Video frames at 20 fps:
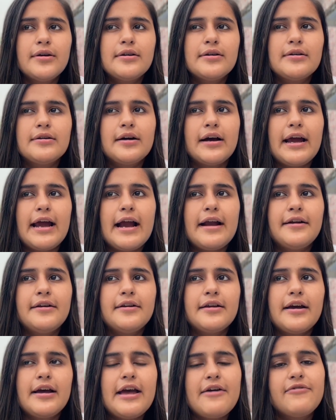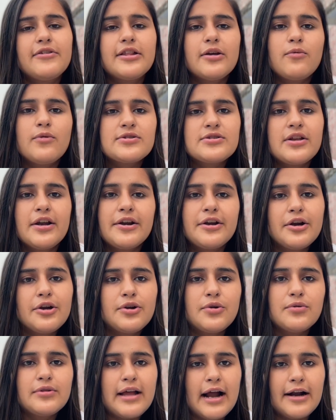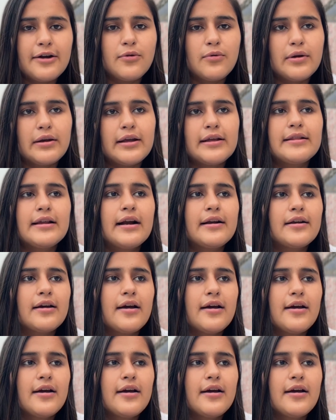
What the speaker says: and everything was related to that only. That